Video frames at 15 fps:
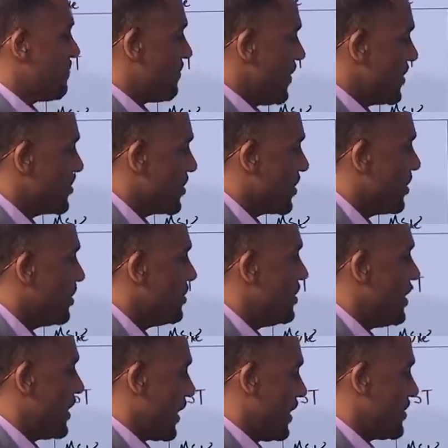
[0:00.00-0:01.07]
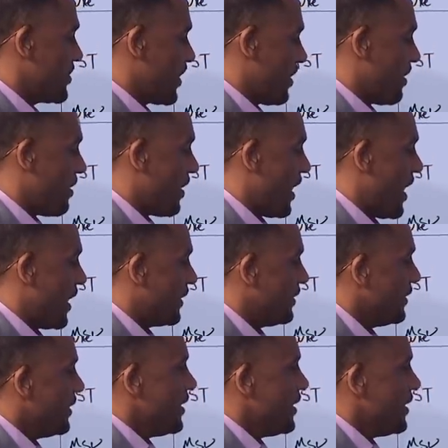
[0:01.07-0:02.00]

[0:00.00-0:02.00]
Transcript: physical against Carolina.